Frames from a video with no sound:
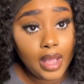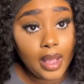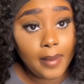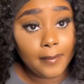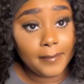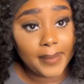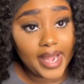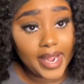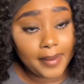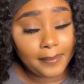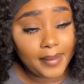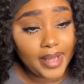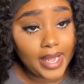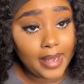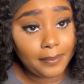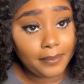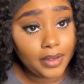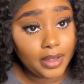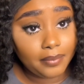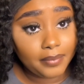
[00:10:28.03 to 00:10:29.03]
My
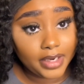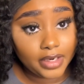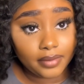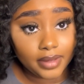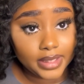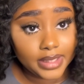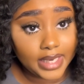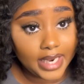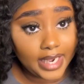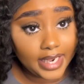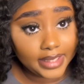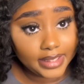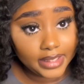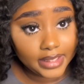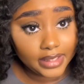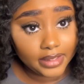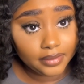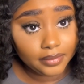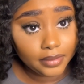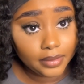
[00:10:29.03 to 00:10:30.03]
papa, my
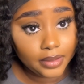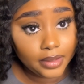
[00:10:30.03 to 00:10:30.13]
granddaddy,